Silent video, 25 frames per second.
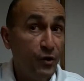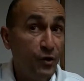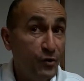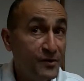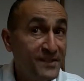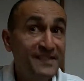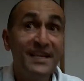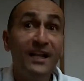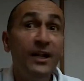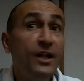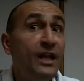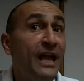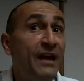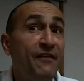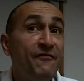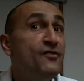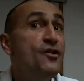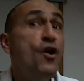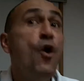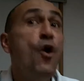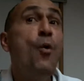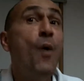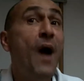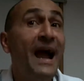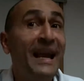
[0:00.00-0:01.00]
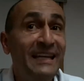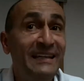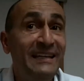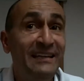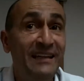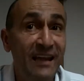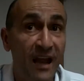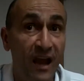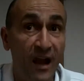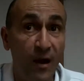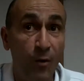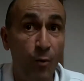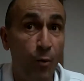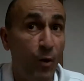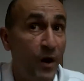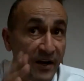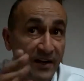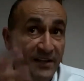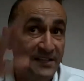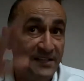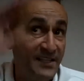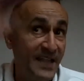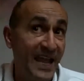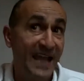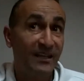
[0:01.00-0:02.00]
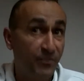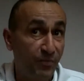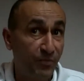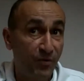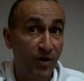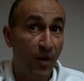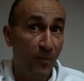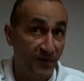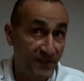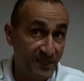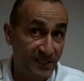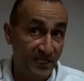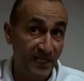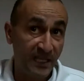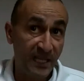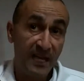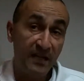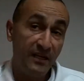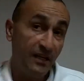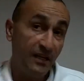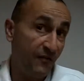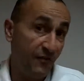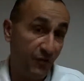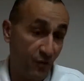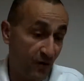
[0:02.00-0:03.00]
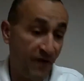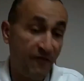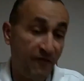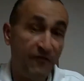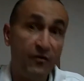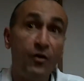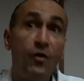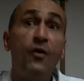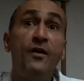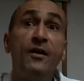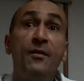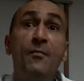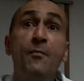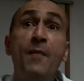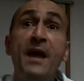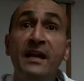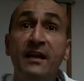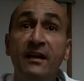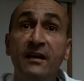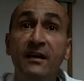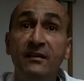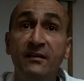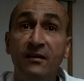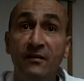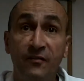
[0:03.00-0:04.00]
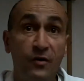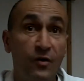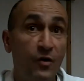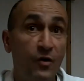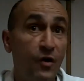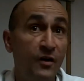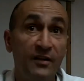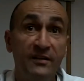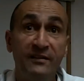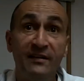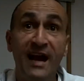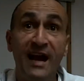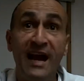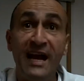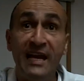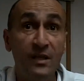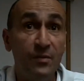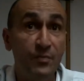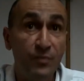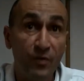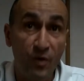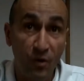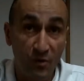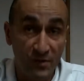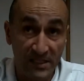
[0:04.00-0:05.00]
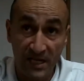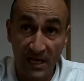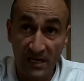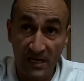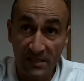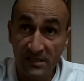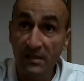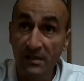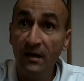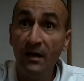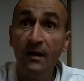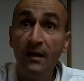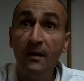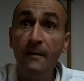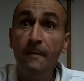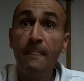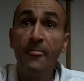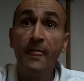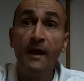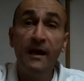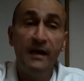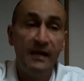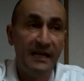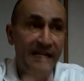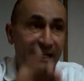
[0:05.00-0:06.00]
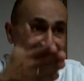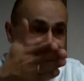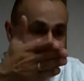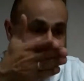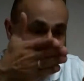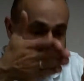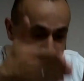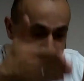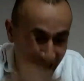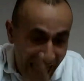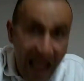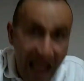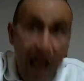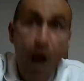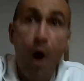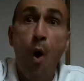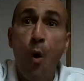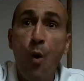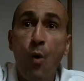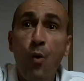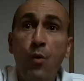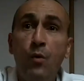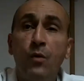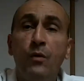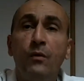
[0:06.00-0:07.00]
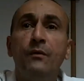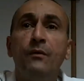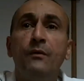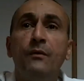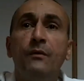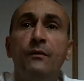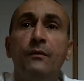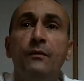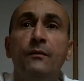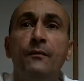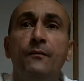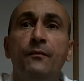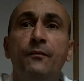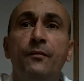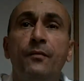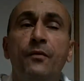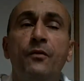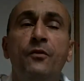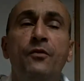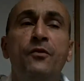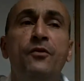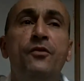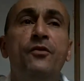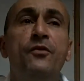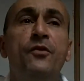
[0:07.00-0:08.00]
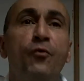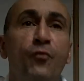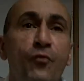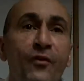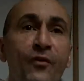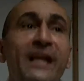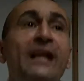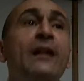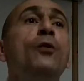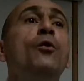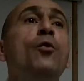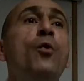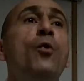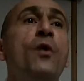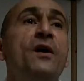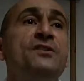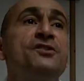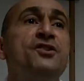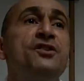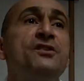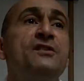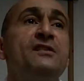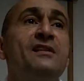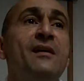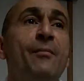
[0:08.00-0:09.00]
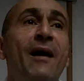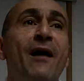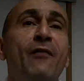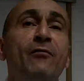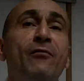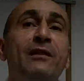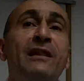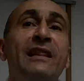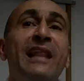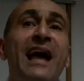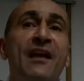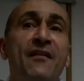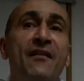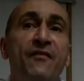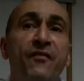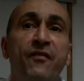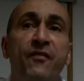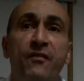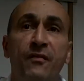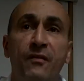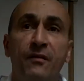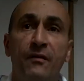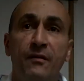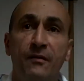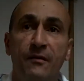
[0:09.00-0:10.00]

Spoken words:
You still have no idea where is that promised land, if you're ever going to make it, if you're going to die in the process. Now, the real questions about life